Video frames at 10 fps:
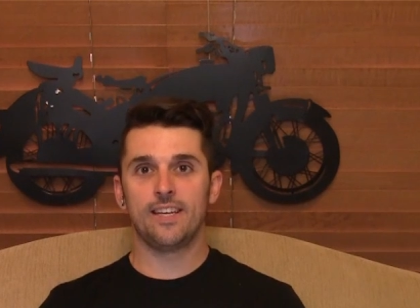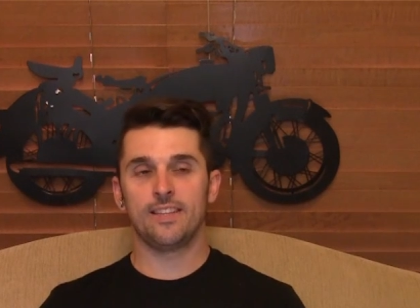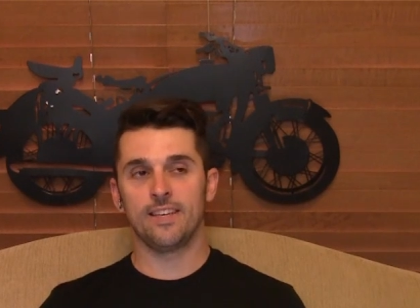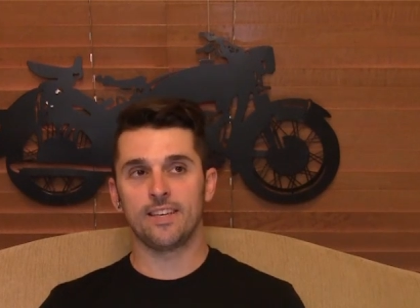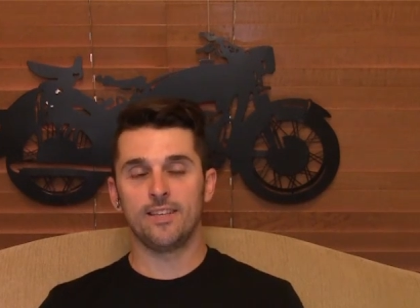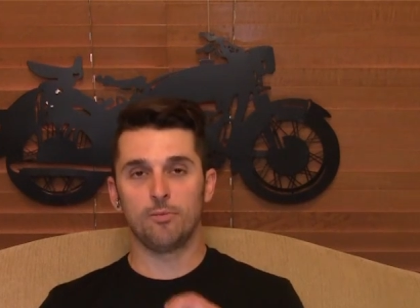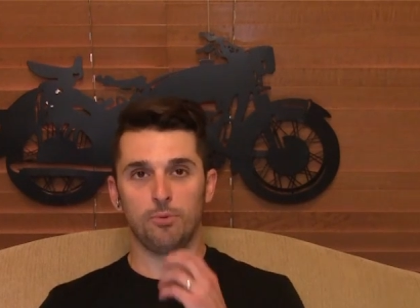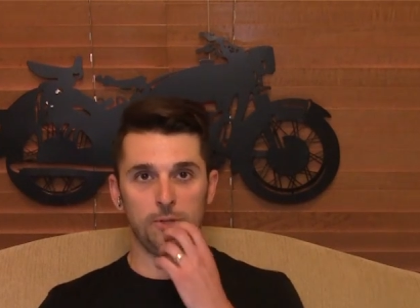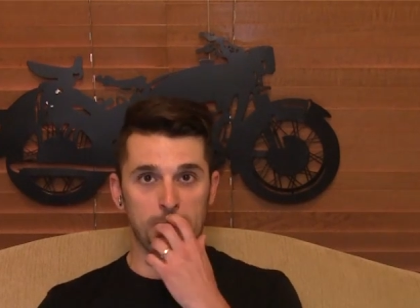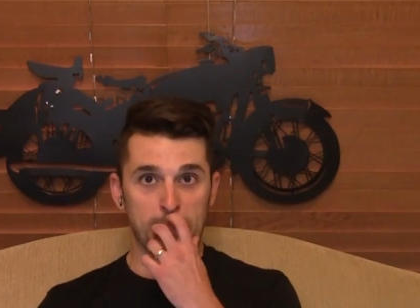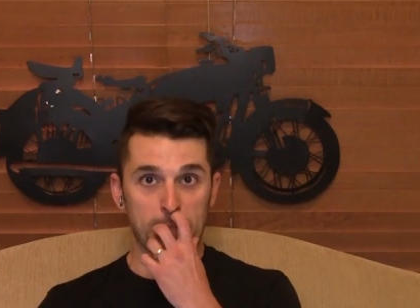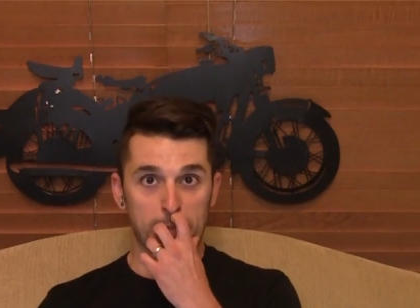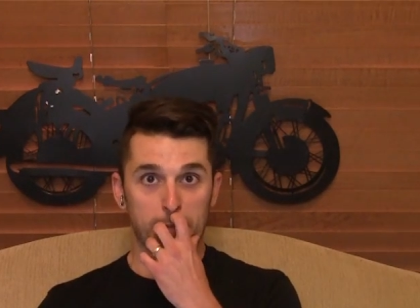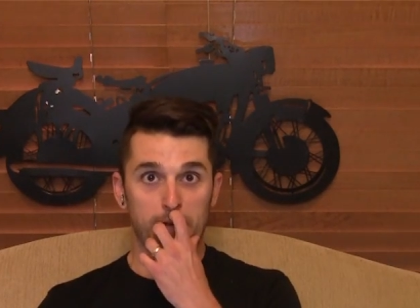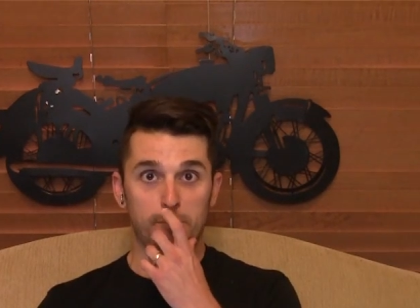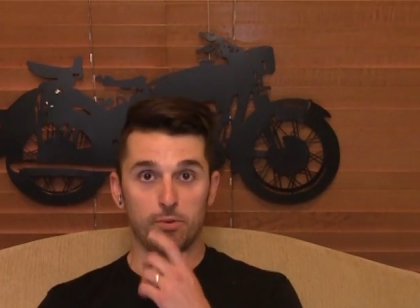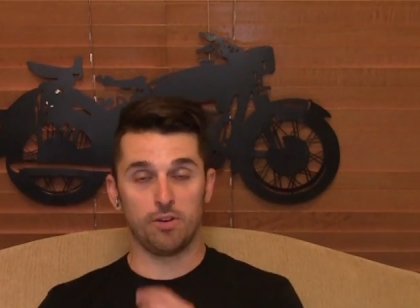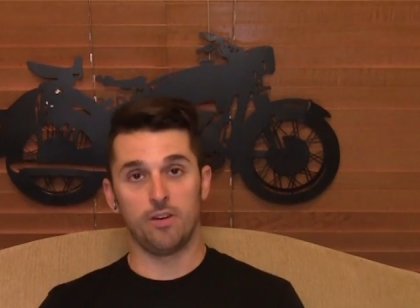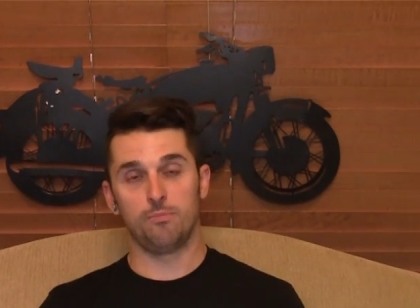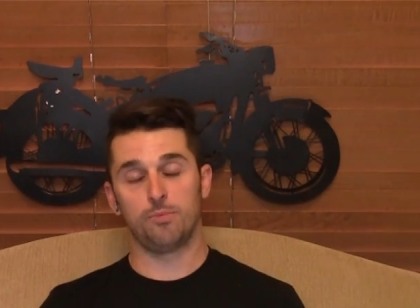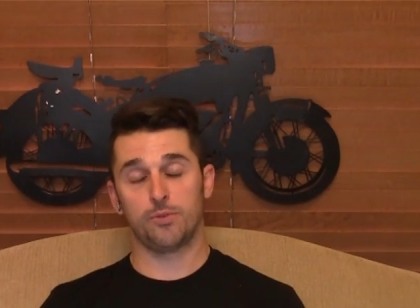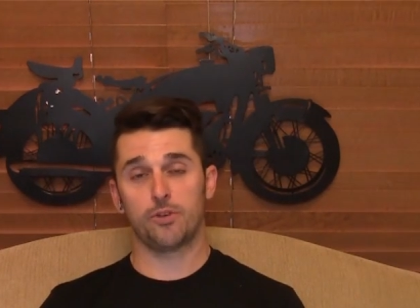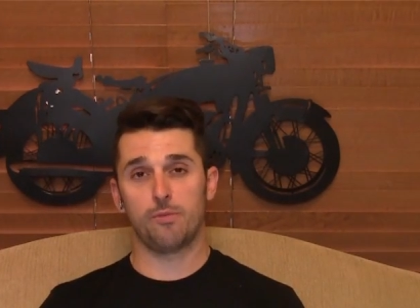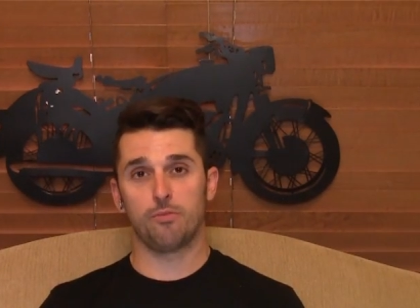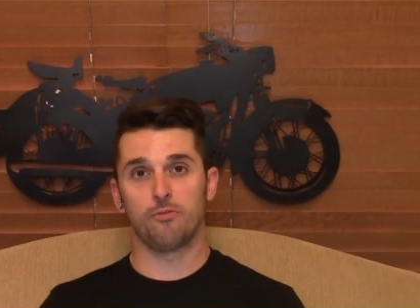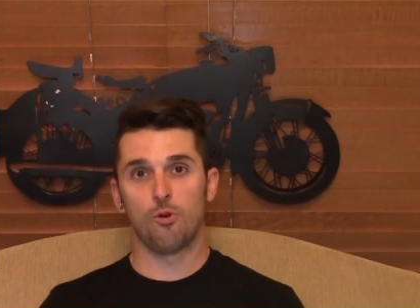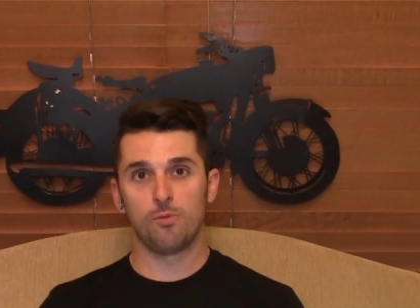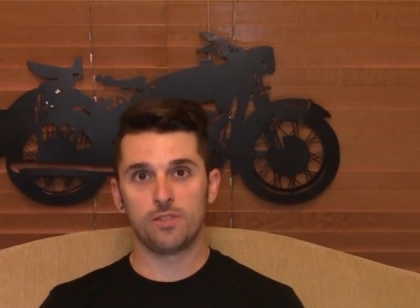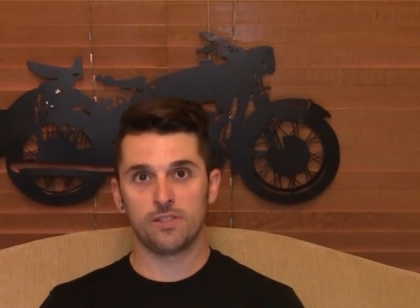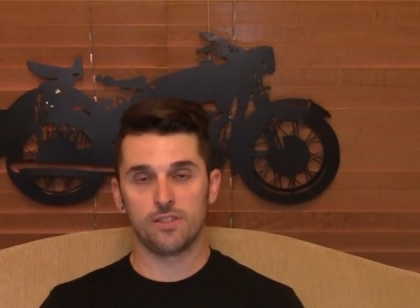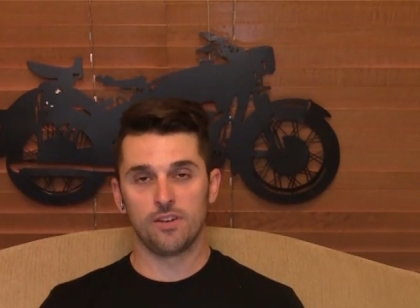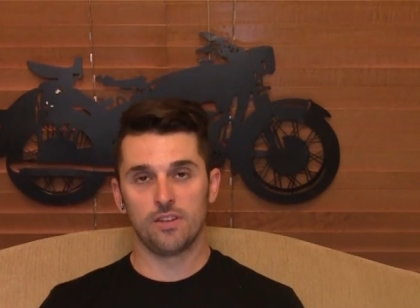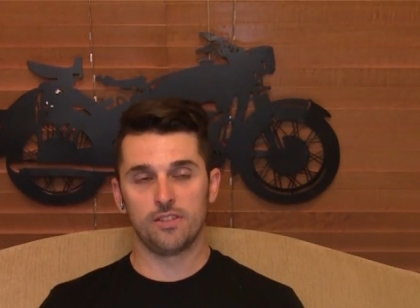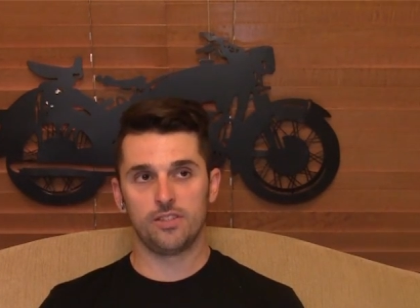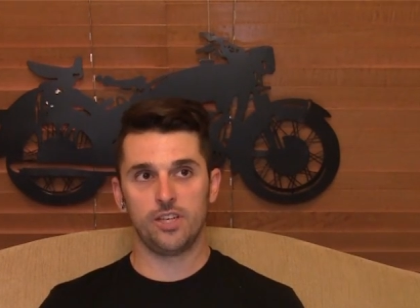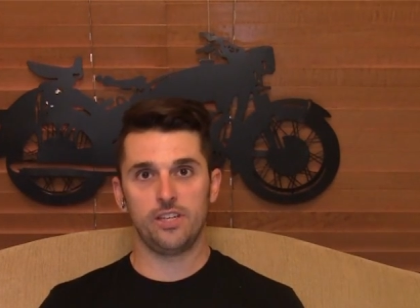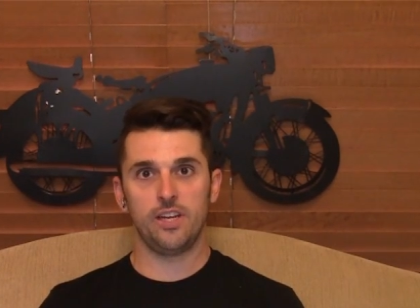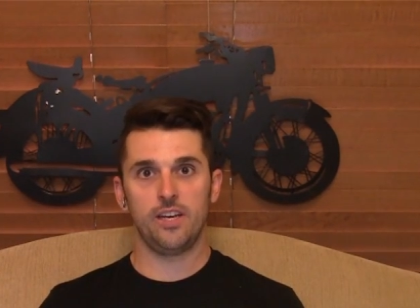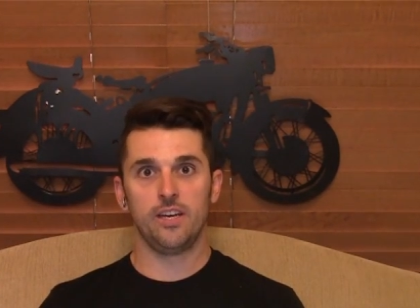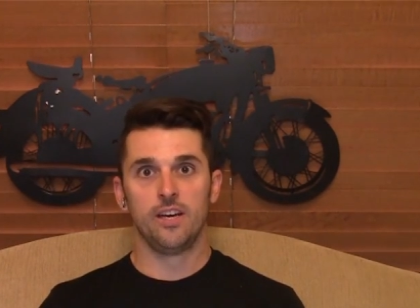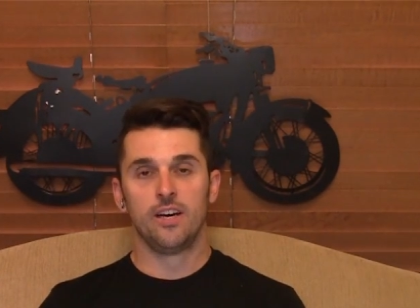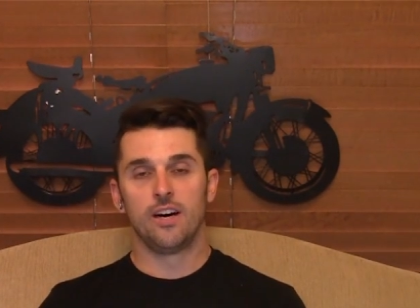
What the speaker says: I think putting in such great performances at all the J Day